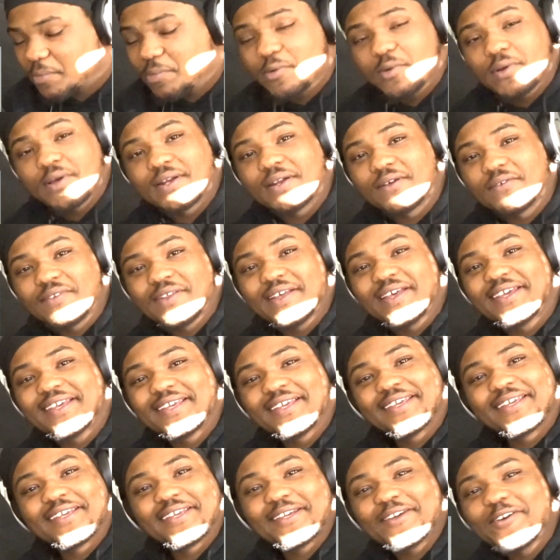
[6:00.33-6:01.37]
what's the point
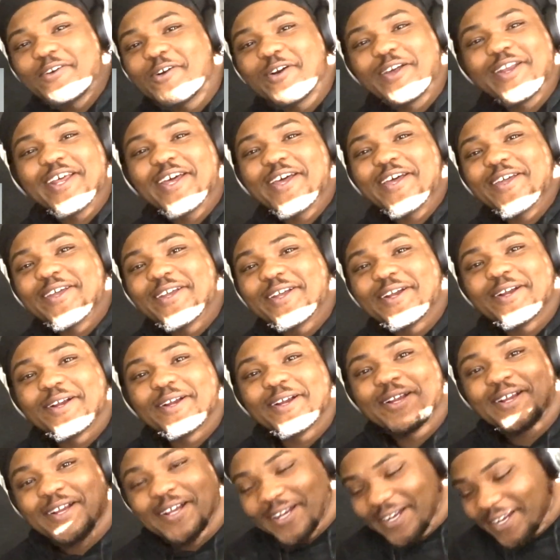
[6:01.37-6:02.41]
of like going
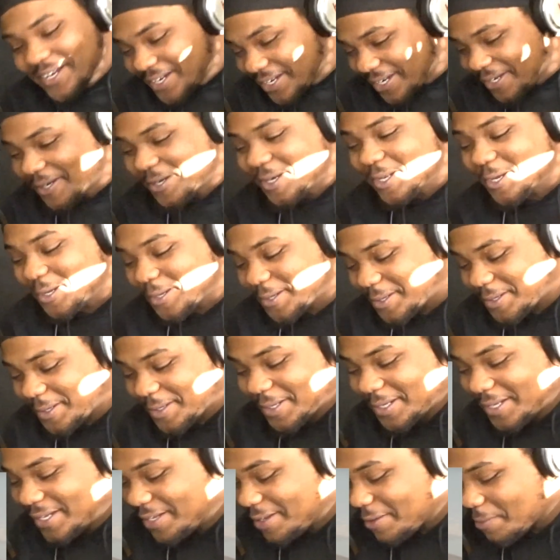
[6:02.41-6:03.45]
out here, you
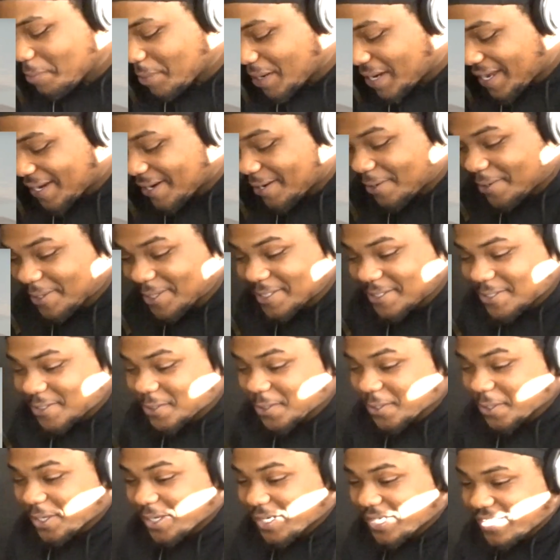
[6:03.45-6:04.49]
know, buying all
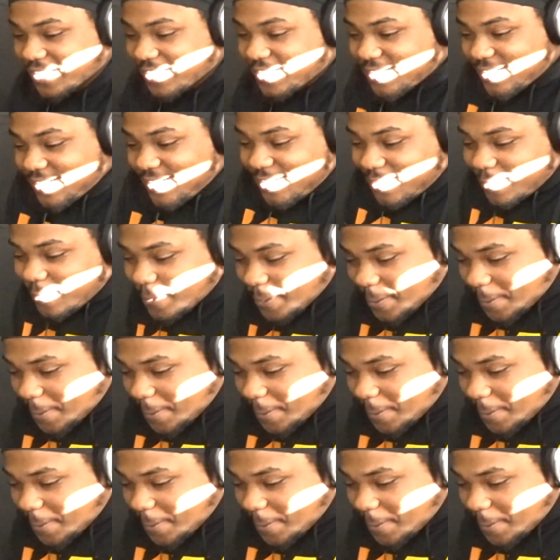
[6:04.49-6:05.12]
this jewelry?